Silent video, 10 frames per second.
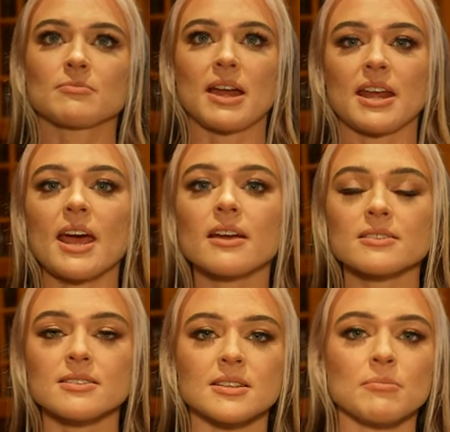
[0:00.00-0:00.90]
my
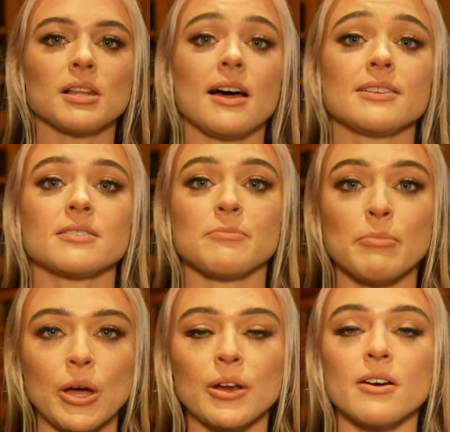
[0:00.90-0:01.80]
neck to symbolize the
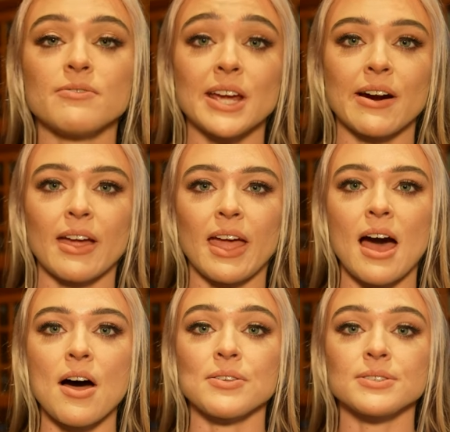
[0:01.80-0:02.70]
murder of dairy
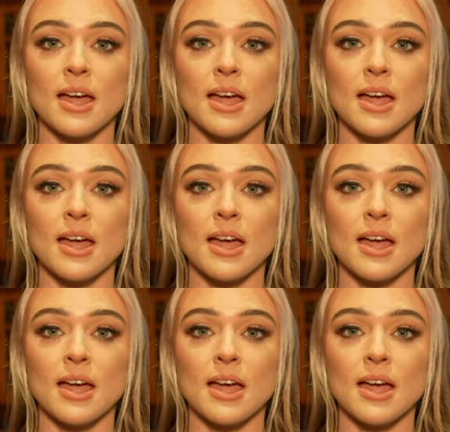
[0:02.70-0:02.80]
cows